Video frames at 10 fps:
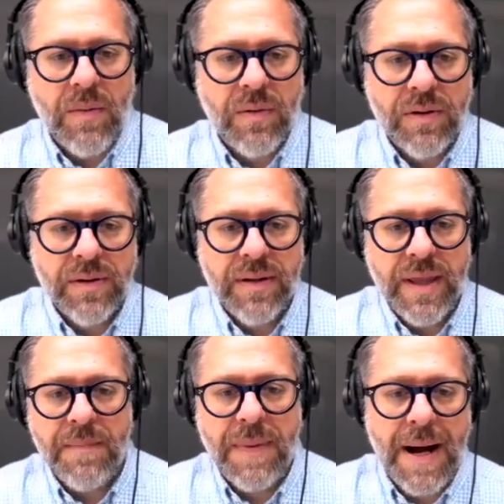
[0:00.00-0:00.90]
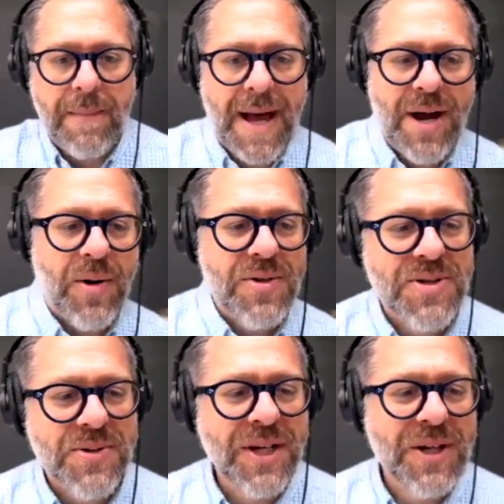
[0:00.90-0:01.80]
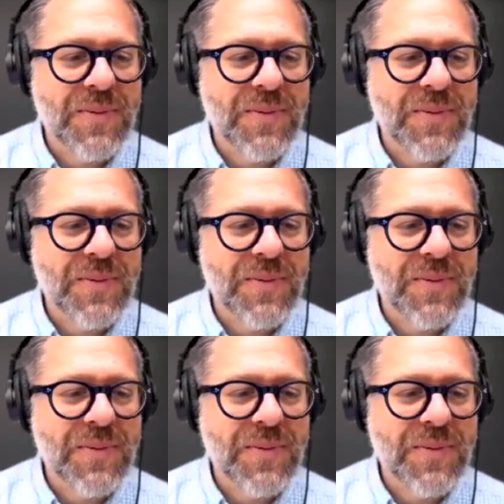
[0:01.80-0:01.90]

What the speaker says: will then pop back on the screen.